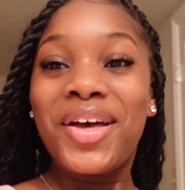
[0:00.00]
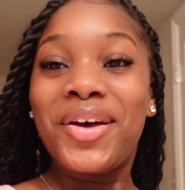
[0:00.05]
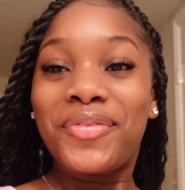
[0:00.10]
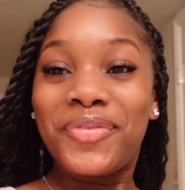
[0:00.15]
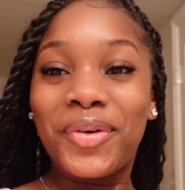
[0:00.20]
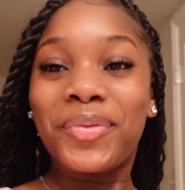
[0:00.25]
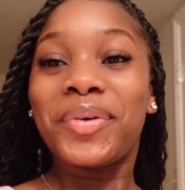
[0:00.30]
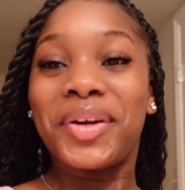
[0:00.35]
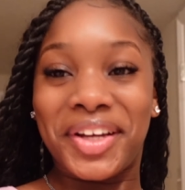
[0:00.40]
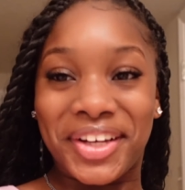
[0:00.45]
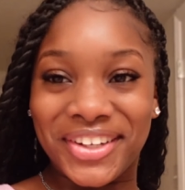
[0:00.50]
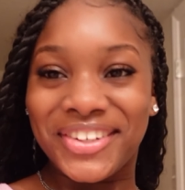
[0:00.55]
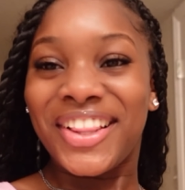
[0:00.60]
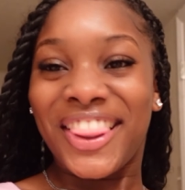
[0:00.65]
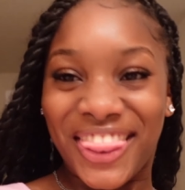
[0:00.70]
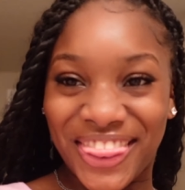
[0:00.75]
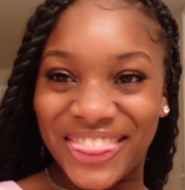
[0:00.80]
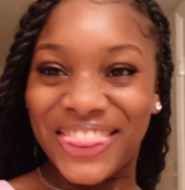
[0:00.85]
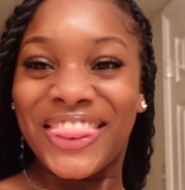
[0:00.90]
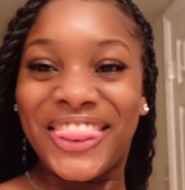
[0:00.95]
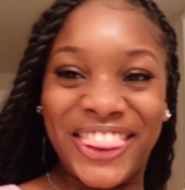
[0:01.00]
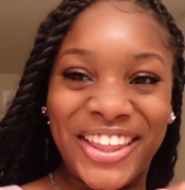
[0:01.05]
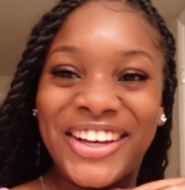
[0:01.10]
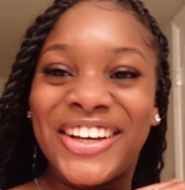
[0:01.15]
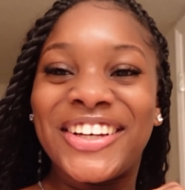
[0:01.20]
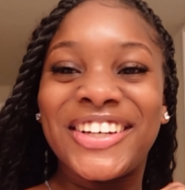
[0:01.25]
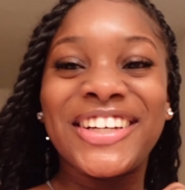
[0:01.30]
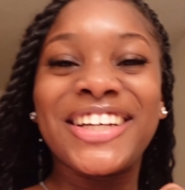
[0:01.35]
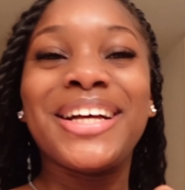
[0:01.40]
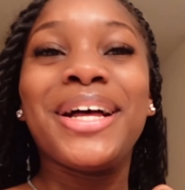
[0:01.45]
For real.
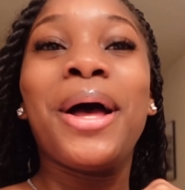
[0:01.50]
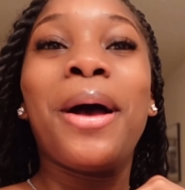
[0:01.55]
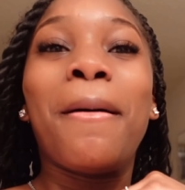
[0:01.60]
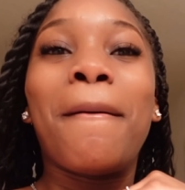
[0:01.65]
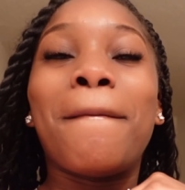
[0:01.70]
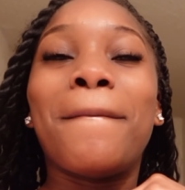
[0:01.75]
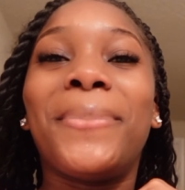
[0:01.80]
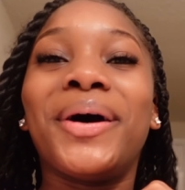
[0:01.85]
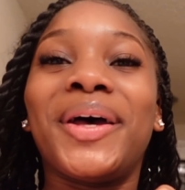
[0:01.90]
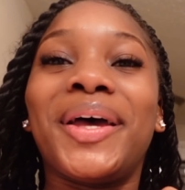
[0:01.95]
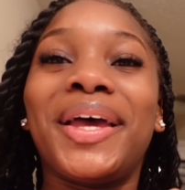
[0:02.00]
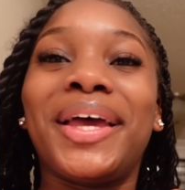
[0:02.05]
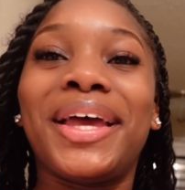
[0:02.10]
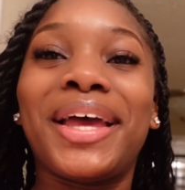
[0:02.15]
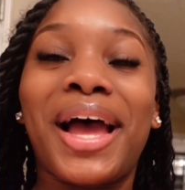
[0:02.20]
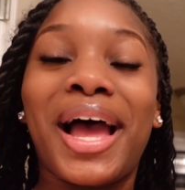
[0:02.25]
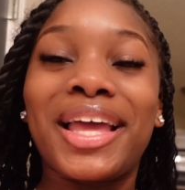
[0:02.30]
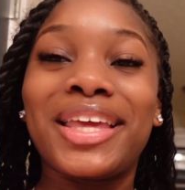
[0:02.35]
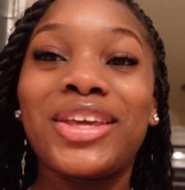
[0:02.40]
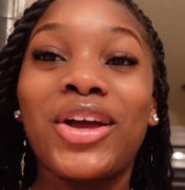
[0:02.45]
But,